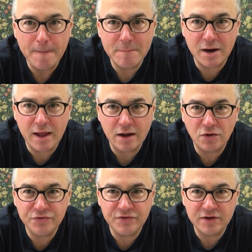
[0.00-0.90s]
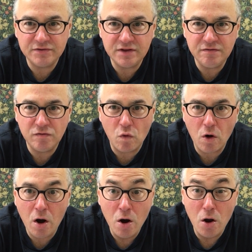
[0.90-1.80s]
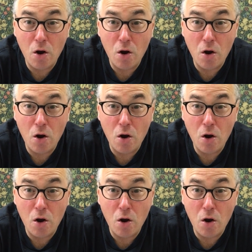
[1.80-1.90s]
Maneco 64,